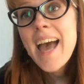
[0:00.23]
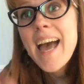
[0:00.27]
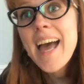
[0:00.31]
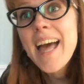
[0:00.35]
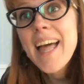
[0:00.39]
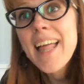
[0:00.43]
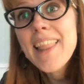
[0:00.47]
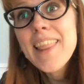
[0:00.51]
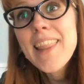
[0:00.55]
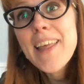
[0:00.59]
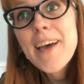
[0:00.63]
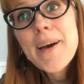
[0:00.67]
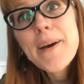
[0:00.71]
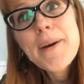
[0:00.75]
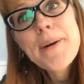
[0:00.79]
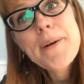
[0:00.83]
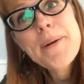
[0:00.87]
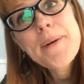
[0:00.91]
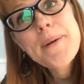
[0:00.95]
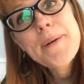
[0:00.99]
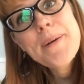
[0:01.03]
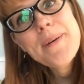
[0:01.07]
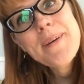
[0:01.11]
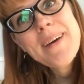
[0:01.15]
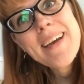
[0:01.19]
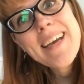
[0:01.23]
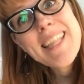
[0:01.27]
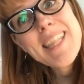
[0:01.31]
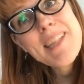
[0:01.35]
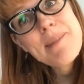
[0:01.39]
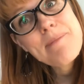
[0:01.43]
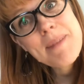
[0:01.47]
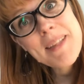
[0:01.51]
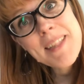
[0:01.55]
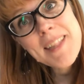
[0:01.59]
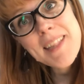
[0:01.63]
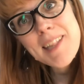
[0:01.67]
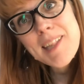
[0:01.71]
Hello, it's
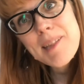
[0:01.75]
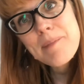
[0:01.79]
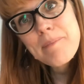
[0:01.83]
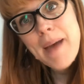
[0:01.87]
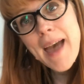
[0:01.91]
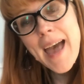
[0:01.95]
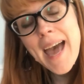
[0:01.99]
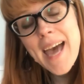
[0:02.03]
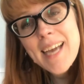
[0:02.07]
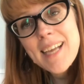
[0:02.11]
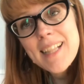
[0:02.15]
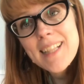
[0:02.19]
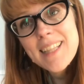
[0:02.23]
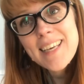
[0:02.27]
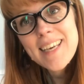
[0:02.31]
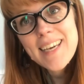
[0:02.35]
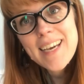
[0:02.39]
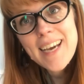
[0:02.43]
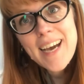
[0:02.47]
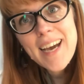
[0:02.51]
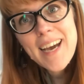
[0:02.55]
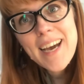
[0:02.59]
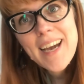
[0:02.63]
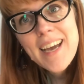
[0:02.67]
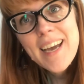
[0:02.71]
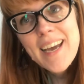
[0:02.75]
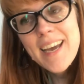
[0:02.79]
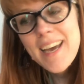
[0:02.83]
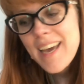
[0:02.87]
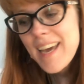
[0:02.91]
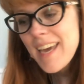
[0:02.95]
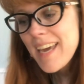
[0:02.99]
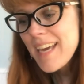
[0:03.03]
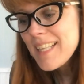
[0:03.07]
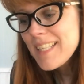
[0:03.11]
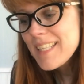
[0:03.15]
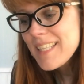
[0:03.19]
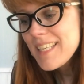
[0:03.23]
Mrs. Paglia,
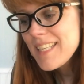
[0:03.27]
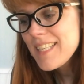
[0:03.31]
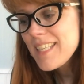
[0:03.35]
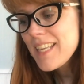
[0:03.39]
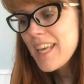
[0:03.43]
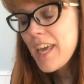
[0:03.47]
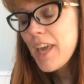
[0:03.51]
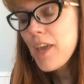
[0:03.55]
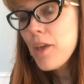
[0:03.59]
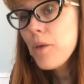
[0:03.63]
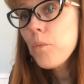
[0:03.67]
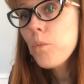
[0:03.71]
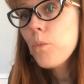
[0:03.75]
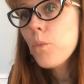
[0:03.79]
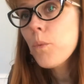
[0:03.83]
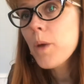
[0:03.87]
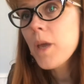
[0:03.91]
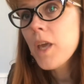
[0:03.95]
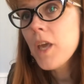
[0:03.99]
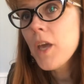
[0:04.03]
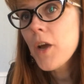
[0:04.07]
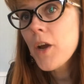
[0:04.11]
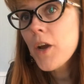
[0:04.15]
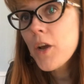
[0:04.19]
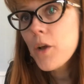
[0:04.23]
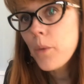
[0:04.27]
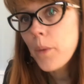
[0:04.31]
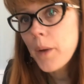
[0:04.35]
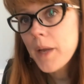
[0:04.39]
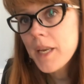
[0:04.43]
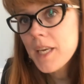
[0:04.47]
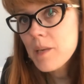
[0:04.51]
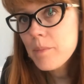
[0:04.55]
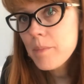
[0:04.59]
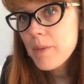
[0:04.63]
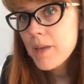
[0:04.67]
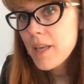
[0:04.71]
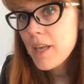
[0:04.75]
and today we are going
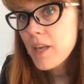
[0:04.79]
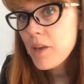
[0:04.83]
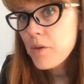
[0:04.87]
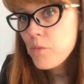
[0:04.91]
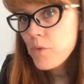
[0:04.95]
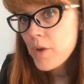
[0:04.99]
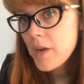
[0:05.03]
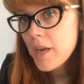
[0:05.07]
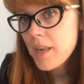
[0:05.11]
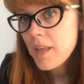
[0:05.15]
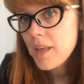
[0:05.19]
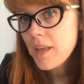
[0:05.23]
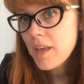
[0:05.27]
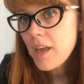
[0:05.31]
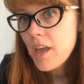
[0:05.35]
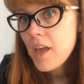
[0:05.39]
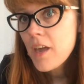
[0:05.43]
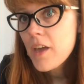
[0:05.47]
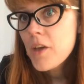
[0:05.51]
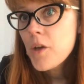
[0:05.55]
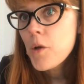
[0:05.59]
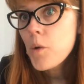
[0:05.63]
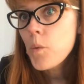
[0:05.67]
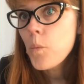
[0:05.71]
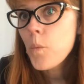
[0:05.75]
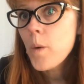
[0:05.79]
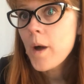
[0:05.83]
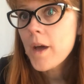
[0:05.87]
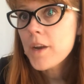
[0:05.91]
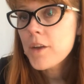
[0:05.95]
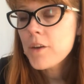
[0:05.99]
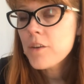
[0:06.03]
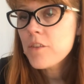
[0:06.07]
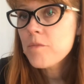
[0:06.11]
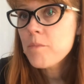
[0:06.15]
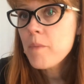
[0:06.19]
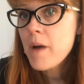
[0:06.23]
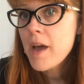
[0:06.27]
to begin reading one
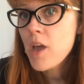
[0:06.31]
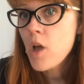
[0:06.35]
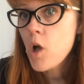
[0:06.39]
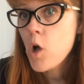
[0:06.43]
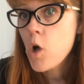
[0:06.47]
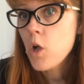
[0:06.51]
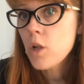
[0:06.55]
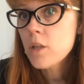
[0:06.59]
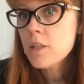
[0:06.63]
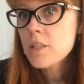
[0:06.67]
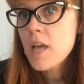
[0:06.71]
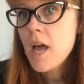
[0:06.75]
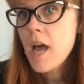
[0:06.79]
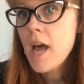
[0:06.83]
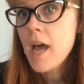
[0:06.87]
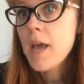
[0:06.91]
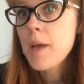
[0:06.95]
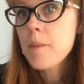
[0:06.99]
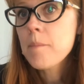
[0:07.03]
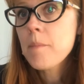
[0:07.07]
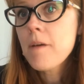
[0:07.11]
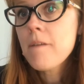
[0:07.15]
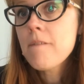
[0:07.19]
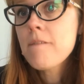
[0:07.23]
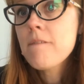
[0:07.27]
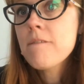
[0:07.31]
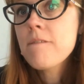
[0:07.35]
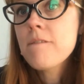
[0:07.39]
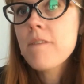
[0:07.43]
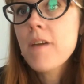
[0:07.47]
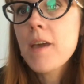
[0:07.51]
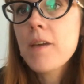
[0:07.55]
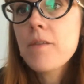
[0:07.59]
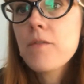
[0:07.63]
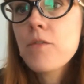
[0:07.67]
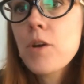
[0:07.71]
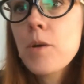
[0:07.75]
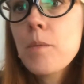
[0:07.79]
of my all-time
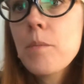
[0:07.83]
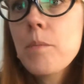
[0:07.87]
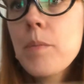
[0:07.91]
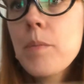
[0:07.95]
favorite